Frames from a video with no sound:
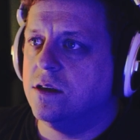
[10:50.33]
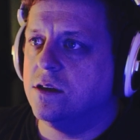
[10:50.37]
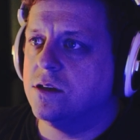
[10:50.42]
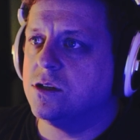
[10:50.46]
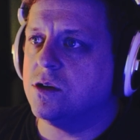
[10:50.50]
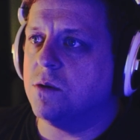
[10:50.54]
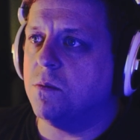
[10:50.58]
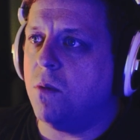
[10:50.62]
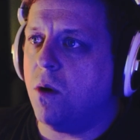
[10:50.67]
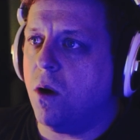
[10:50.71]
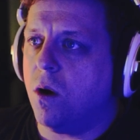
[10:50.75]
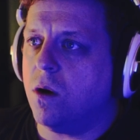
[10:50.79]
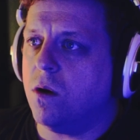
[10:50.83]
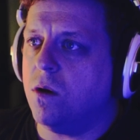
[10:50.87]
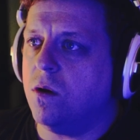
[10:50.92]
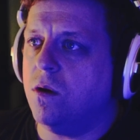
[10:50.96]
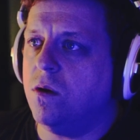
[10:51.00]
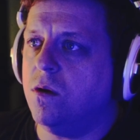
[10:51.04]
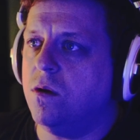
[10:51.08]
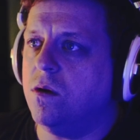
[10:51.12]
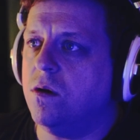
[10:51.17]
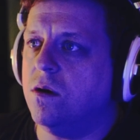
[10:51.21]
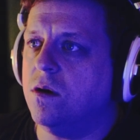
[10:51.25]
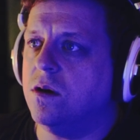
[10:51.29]

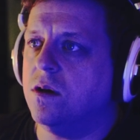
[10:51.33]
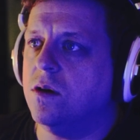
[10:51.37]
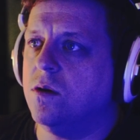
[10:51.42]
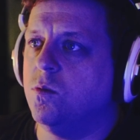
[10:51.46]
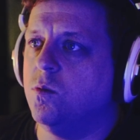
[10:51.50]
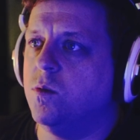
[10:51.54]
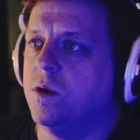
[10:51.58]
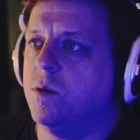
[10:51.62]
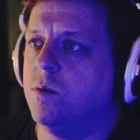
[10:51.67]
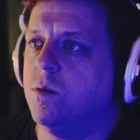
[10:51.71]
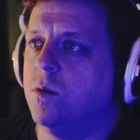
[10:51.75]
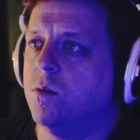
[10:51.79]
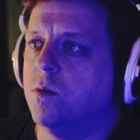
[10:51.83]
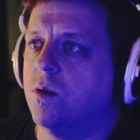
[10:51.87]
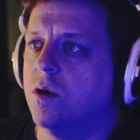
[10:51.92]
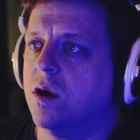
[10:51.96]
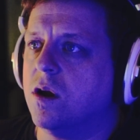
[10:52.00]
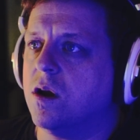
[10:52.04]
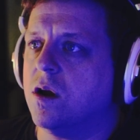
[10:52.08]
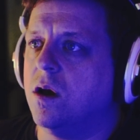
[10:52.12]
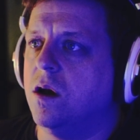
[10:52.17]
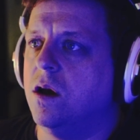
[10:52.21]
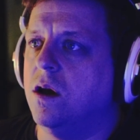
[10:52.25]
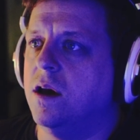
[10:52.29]
Tomorrow, we will
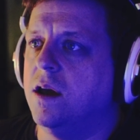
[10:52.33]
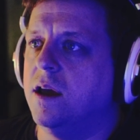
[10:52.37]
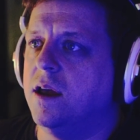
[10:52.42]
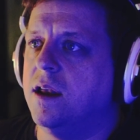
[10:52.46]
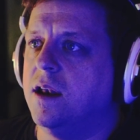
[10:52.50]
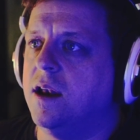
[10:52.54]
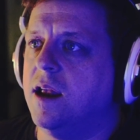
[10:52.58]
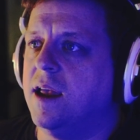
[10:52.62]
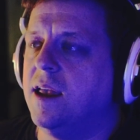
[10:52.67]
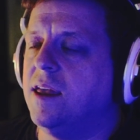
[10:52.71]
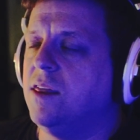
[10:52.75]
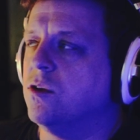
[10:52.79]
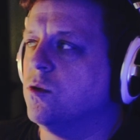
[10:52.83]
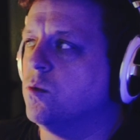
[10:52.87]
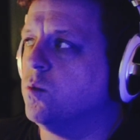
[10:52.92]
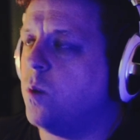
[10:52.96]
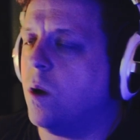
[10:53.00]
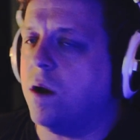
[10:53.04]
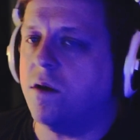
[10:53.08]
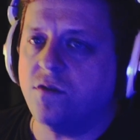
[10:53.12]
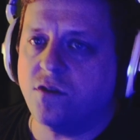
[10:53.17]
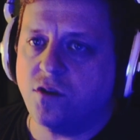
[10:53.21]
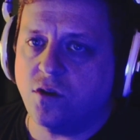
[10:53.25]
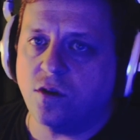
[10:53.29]
work on either
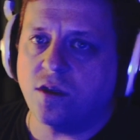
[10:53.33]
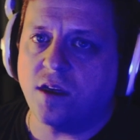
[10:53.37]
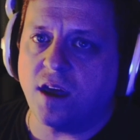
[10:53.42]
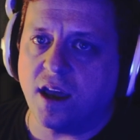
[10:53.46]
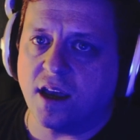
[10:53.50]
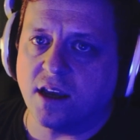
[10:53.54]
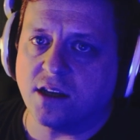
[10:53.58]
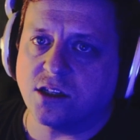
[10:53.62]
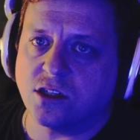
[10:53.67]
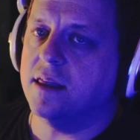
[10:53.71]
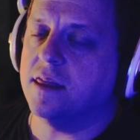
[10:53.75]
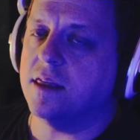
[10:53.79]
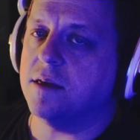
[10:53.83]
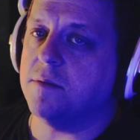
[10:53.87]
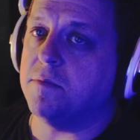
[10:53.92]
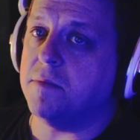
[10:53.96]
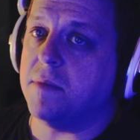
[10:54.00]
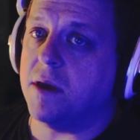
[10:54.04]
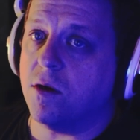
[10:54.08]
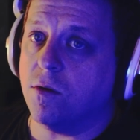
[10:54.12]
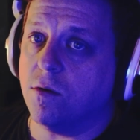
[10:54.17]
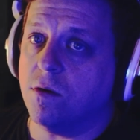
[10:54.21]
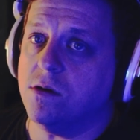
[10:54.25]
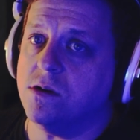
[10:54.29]
one of two things. The
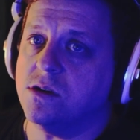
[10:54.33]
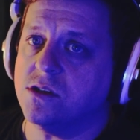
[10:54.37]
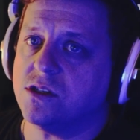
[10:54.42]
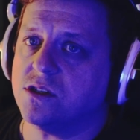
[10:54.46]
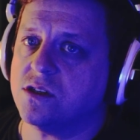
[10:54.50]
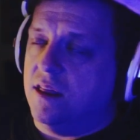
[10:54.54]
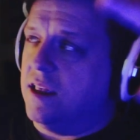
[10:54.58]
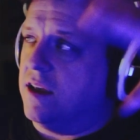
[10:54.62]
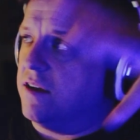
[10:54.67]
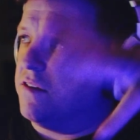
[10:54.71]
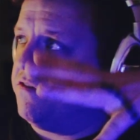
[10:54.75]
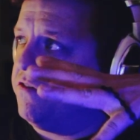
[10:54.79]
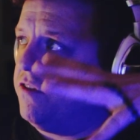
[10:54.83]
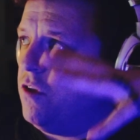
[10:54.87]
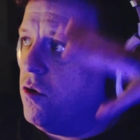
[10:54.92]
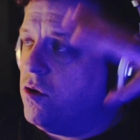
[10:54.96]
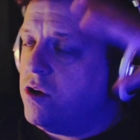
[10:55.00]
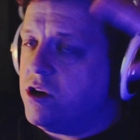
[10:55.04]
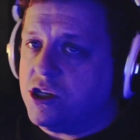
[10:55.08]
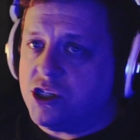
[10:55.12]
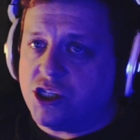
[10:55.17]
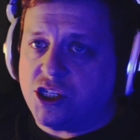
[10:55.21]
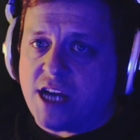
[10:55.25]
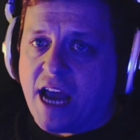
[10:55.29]
mirrors, like
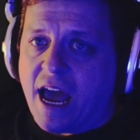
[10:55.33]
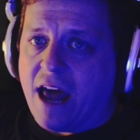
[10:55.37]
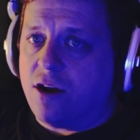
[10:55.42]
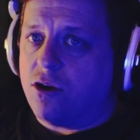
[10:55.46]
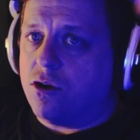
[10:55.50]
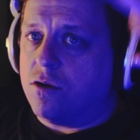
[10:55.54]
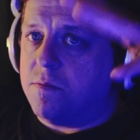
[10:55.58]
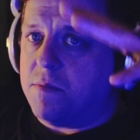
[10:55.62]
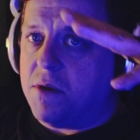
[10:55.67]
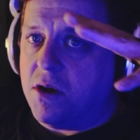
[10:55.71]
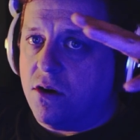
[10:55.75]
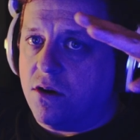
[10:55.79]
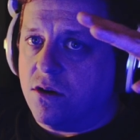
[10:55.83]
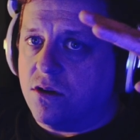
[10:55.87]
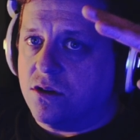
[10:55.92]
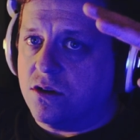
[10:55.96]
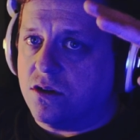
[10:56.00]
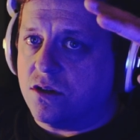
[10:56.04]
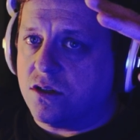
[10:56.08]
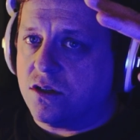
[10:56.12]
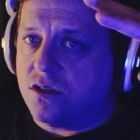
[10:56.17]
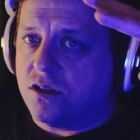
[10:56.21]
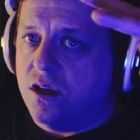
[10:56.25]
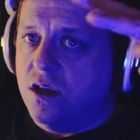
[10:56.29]
floating shattered
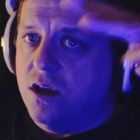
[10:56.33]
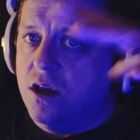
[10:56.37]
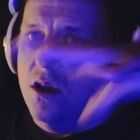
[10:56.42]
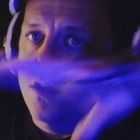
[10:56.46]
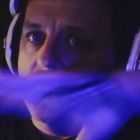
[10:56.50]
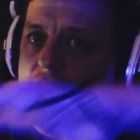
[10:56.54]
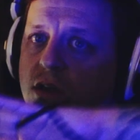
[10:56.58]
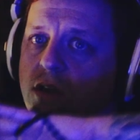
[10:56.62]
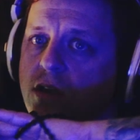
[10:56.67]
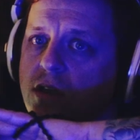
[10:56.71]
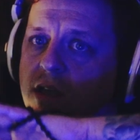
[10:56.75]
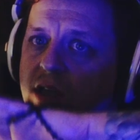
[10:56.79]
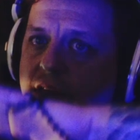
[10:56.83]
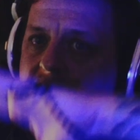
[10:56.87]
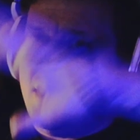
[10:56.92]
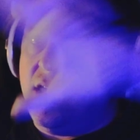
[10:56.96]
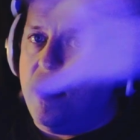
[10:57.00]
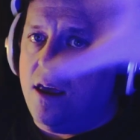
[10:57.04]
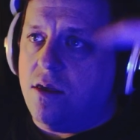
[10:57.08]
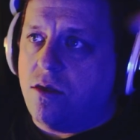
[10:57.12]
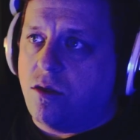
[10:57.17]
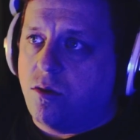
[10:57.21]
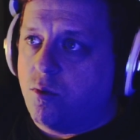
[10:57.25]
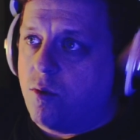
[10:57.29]
mirrors
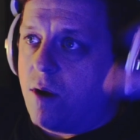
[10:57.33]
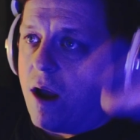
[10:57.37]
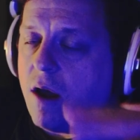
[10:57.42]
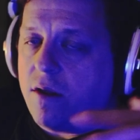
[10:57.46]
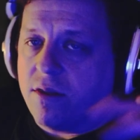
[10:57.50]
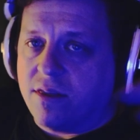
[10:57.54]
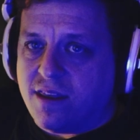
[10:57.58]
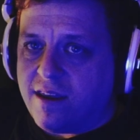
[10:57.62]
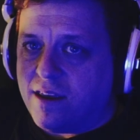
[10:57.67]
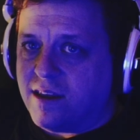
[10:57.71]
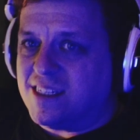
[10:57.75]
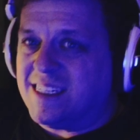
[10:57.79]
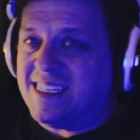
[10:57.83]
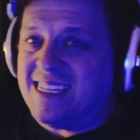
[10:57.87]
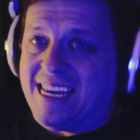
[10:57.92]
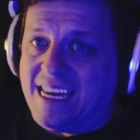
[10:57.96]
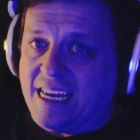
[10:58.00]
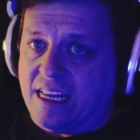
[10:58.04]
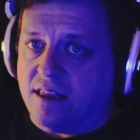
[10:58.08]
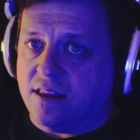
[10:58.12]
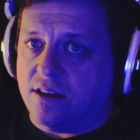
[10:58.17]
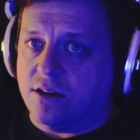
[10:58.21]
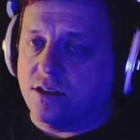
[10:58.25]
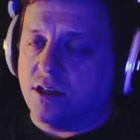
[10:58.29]
throughout the
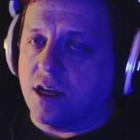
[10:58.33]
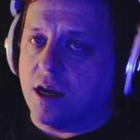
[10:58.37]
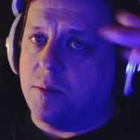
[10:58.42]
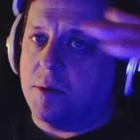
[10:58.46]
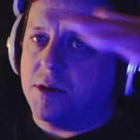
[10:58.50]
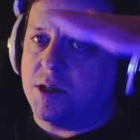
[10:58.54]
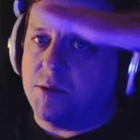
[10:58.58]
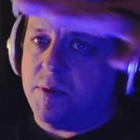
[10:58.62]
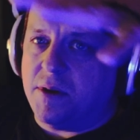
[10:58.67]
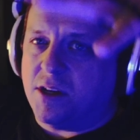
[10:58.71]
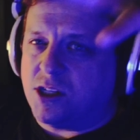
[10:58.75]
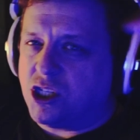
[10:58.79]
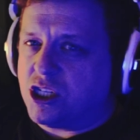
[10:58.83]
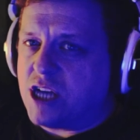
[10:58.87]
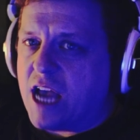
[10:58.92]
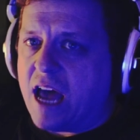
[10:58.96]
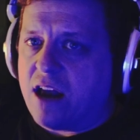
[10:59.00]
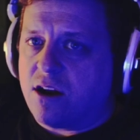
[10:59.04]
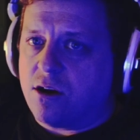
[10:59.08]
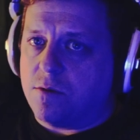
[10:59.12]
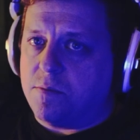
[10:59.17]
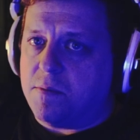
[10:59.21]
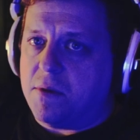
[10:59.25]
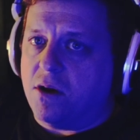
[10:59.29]
scene. There's like a bunch of these
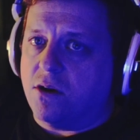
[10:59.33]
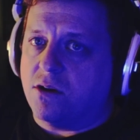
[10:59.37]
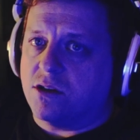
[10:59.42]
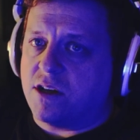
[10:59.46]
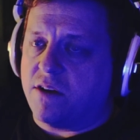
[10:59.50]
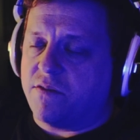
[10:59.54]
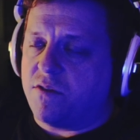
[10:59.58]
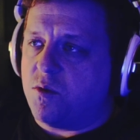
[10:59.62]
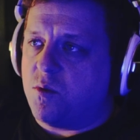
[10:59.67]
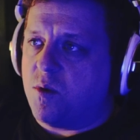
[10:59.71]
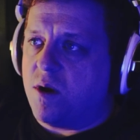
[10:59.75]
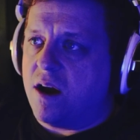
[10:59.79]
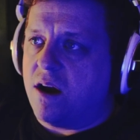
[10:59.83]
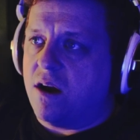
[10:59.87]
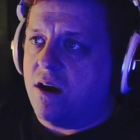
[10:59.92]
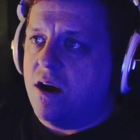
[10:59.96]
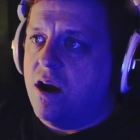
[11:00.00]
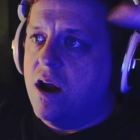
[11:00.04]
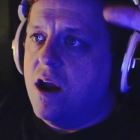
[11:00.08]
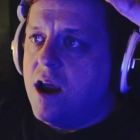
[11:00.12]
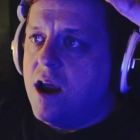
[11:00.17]
shattered mirrors everywhere.